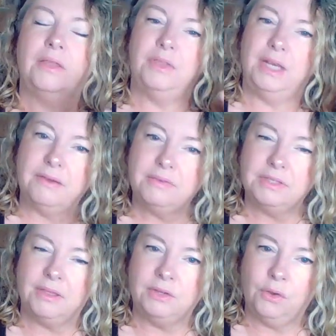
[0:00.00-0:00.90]
then
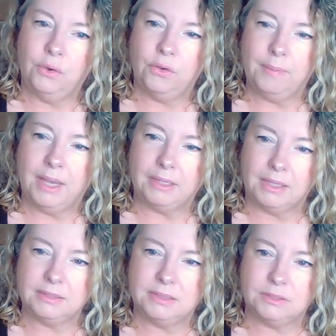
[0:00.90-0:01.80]
everything they know about
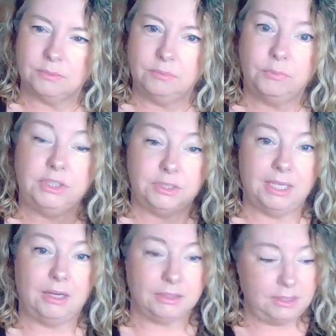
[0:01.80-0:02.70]
narcissism, which is
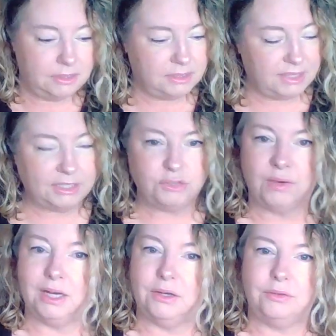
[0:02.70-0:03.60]
now, like I said,
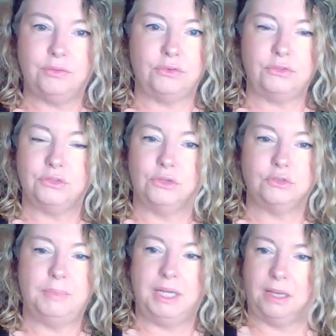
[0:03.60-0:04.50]
saturated through
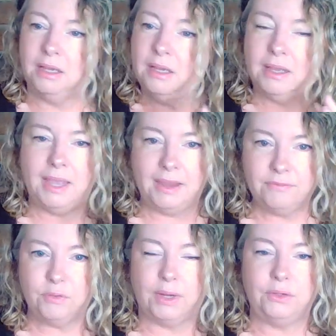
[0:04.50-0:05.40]
social media,
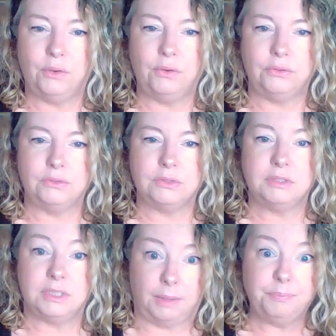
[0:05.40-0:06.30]
everyone knows
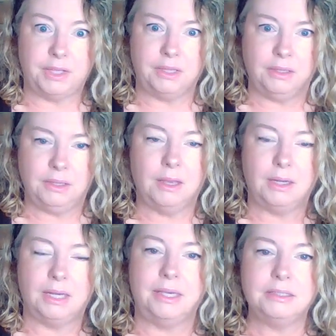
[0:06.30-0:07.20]
something
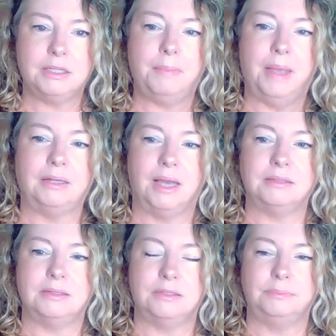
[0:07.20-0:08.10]
at least about
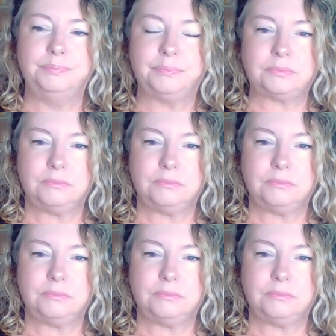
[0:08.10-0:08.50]
narcissism.